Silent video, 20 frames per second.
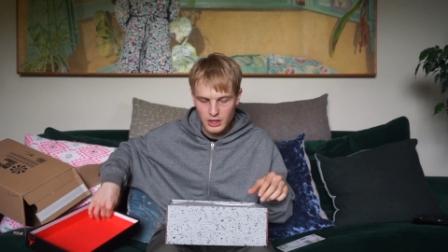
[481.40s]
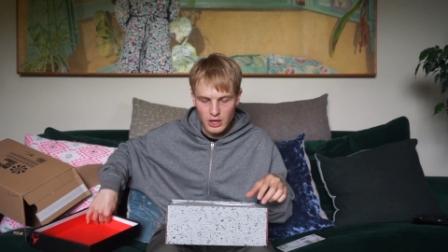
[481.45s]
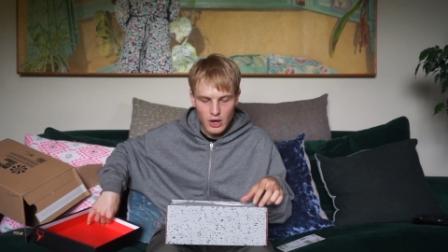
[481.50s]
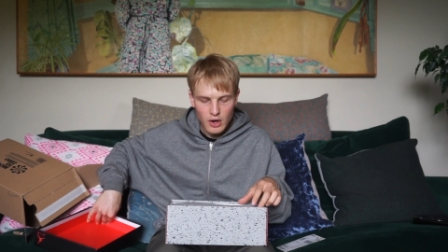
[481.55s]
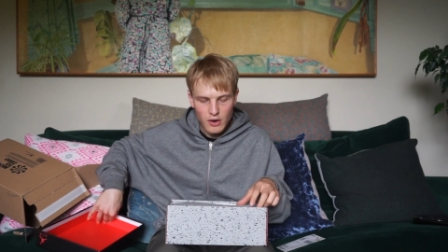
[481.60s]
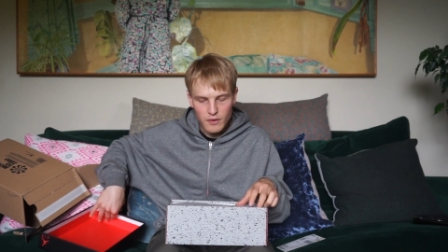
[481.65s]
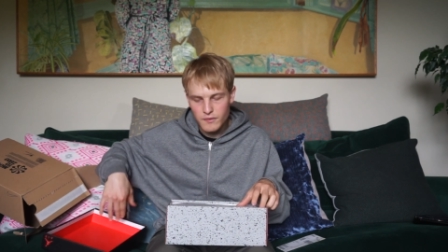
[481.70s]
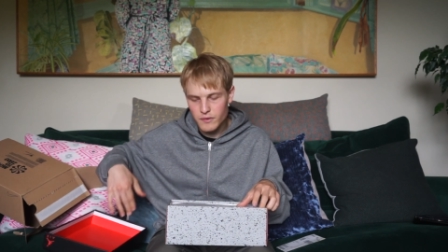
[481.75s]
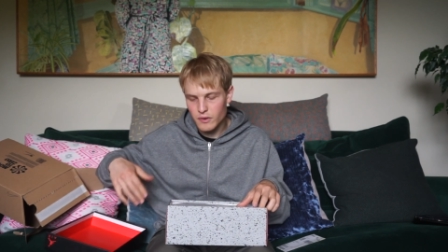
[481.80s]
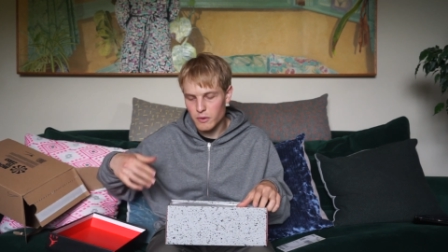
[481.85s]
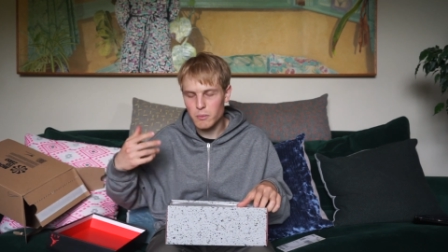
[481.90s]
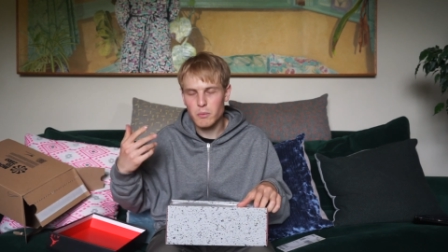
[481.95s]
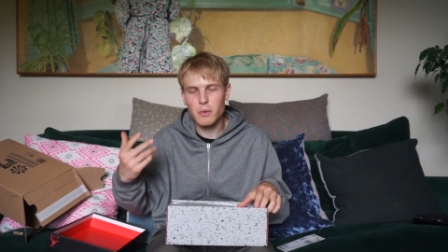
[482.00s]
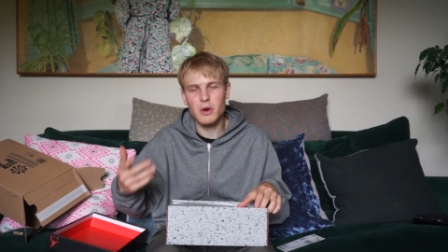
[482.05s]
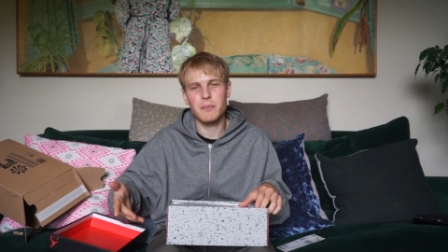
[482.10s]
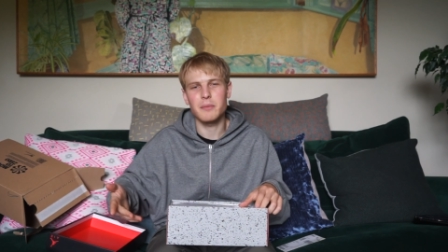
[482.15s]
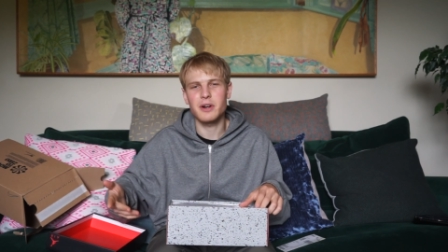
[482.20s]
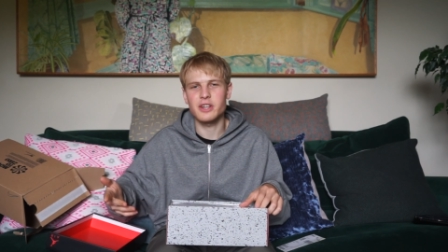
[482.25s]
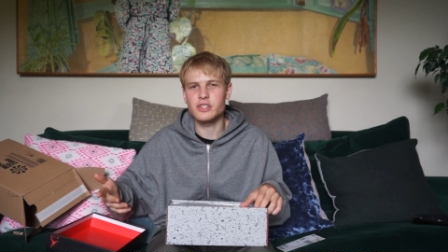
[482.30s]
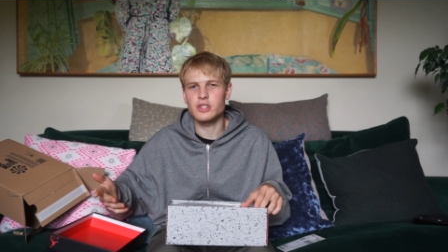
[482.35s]
from one
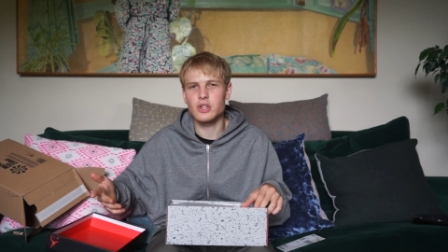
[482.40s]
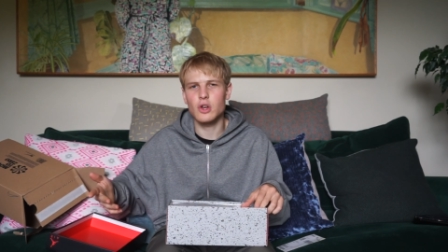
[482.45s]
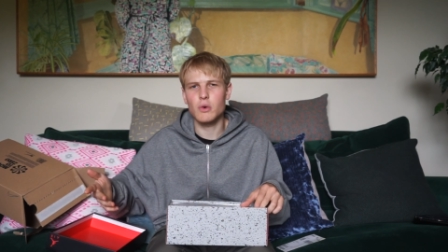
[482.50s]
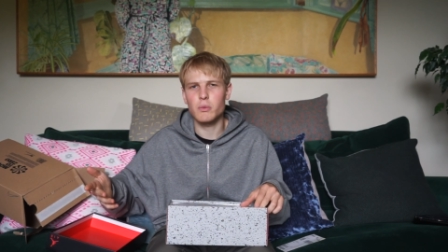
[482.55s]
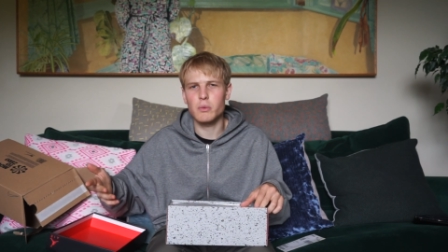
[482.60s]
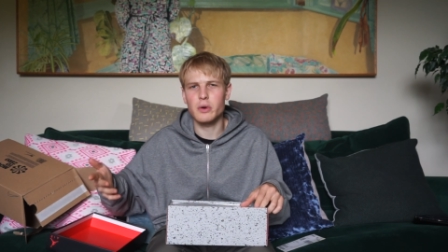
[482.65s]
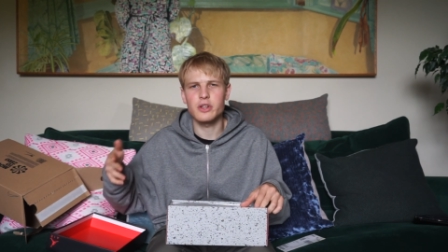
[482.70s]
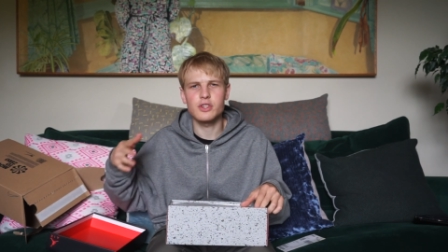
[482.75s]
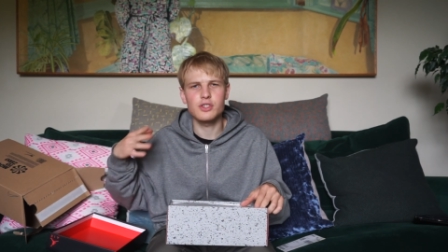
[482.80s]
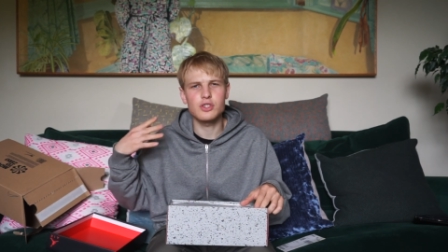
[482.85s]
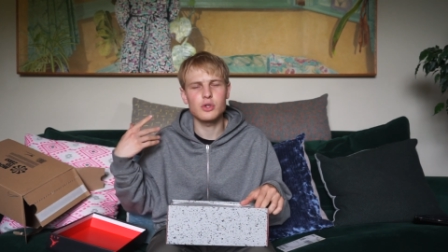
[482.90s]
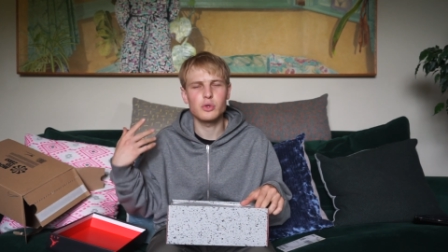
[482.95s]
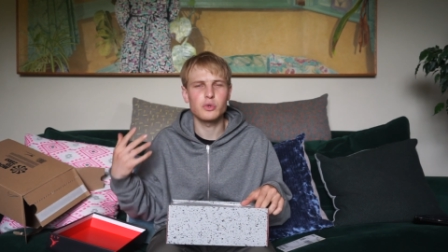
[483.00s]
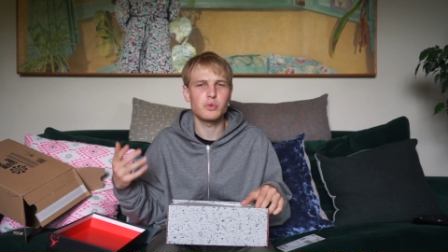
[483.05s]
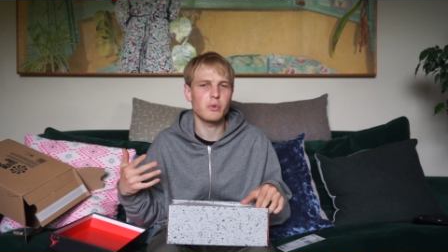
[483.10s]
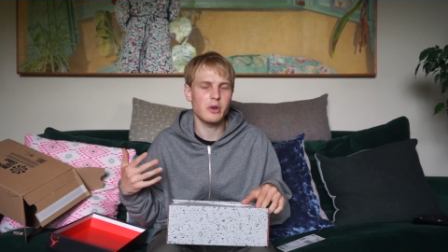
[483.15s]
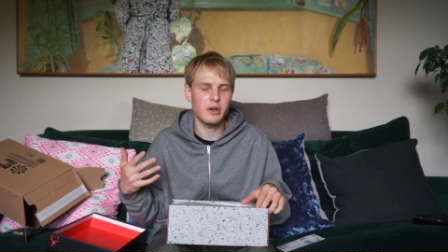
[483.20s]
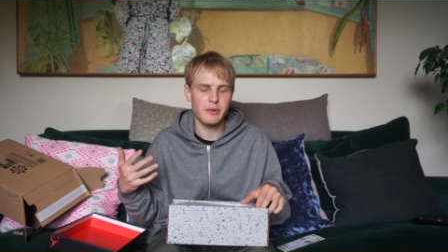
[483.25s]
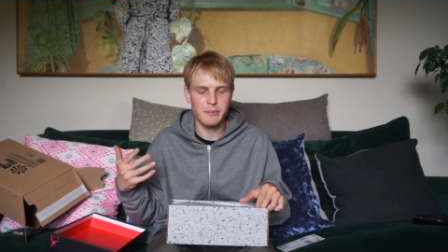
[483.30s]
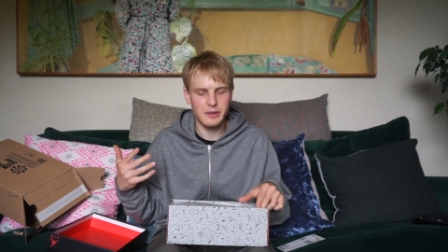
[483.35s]
of my slot runners who's
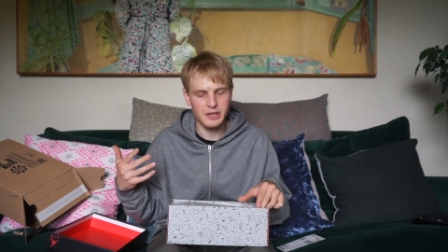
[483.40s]
running